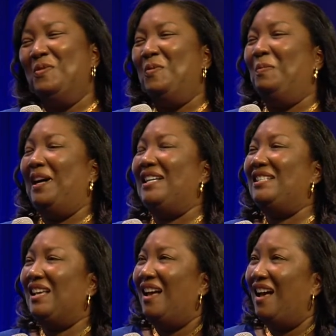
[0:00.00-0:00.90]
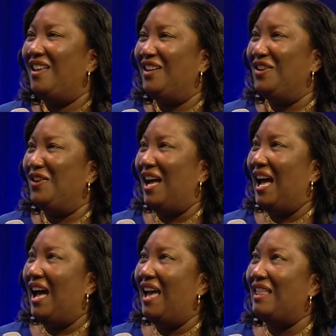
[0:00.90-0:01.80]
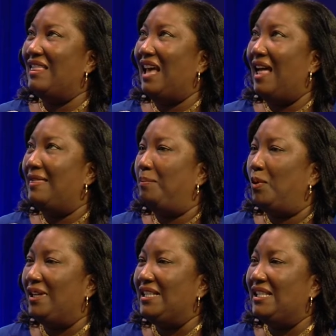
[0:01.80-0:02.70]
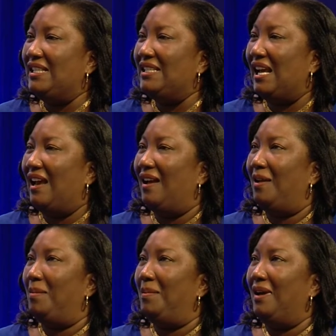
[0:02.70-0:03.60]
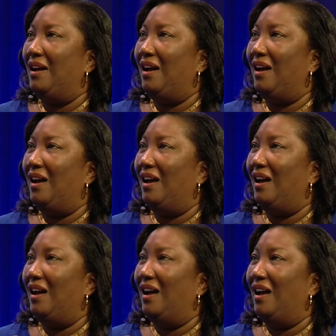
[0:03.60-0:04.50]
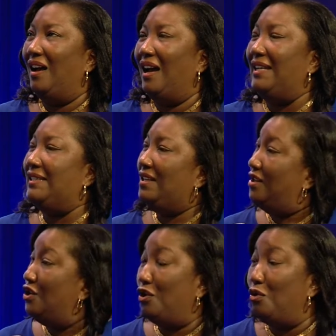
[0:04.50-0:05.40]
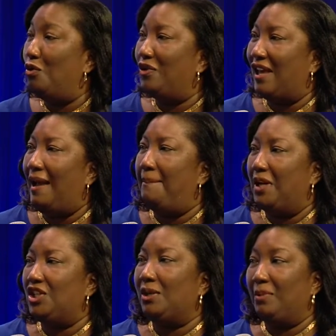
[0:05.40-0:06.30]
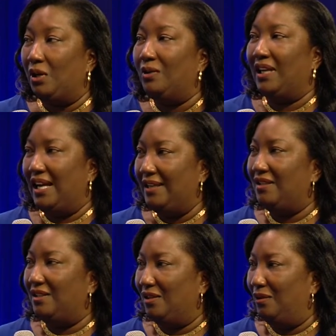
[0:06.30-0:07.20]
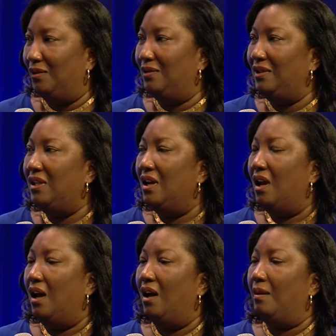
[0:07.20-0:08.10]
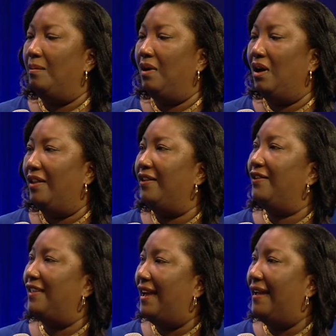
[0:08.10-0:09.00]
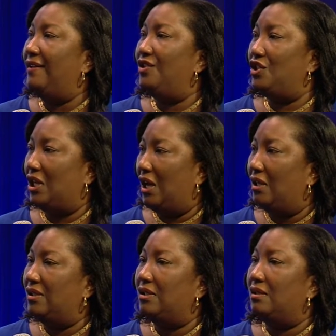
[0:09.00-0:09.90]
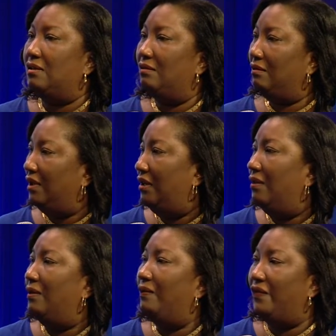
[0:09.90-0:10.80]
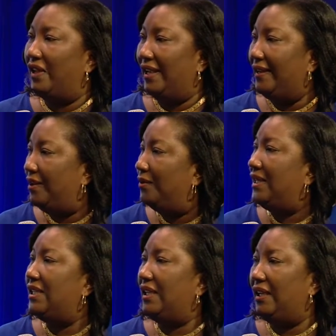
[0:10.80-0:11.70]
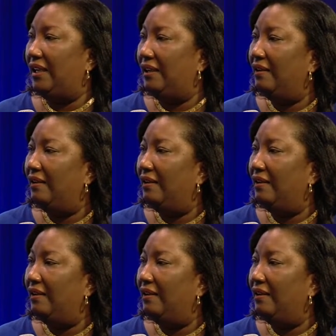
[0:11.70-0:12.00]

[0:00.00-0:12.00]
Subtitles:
But, at the point in time, I didn't know that much about Guidestone, other than just, the annuity.